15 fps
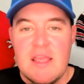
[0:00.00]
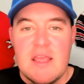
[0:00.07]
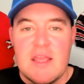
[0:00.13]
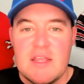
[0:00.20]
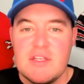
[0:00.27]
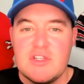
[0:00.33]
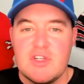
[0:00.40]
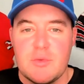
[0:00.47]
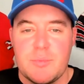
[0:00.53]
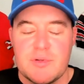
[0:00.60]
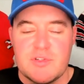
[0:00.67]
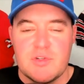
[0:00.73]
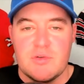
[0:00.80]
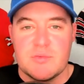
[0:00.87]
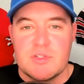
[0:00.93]
He's your
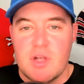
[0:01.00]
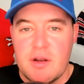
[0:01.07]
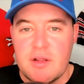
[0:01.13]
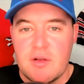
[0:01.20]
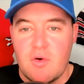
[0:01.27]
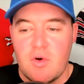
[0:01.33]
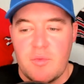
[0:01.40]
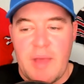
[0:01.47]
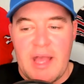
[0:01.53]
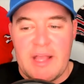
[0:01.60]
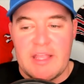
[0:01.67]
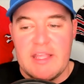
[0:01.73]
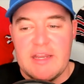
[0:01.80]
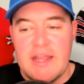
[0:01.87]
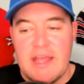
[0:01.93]
presumed starting quarterback.
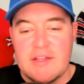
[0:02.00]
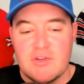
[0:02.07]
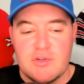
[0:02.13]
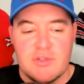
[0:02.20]
He had entered